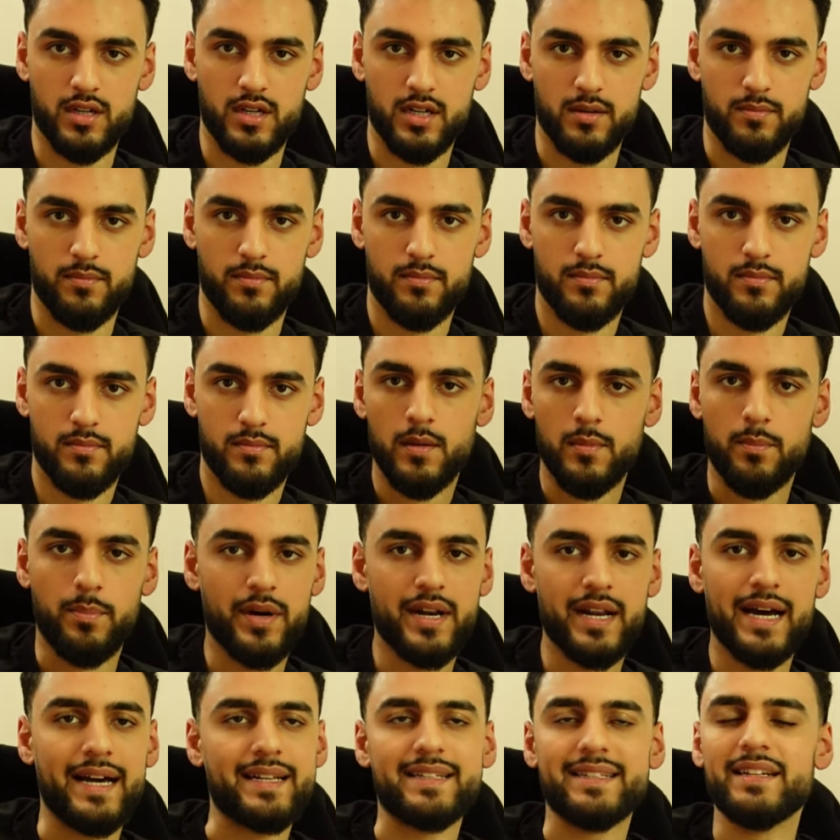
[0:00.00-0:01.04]
time,
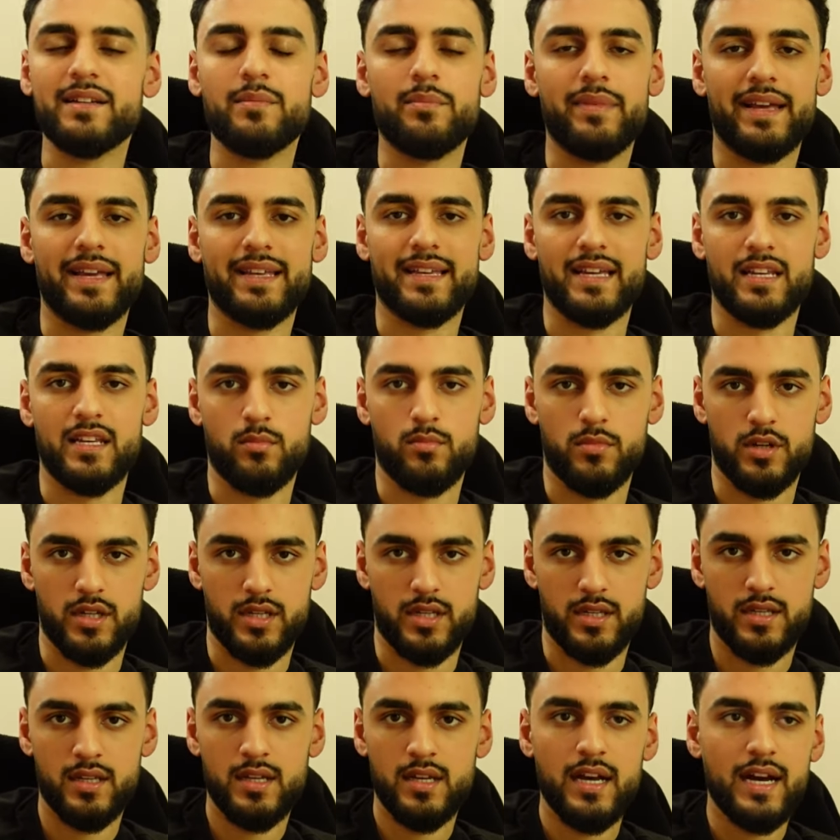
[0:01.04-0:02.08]
but I didn't make any
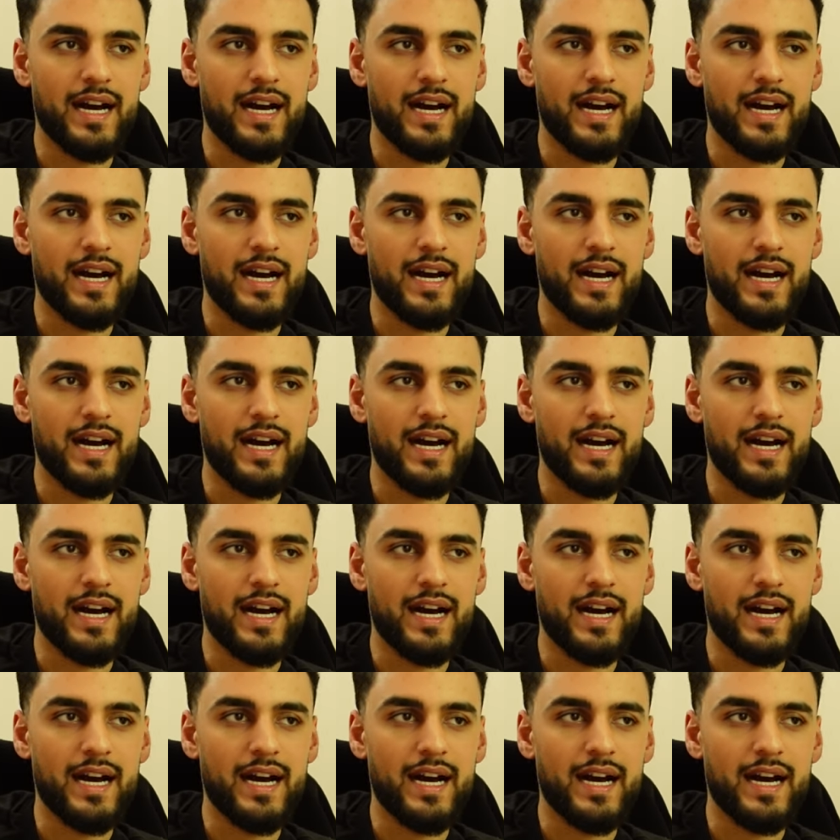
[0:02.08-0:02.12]
money.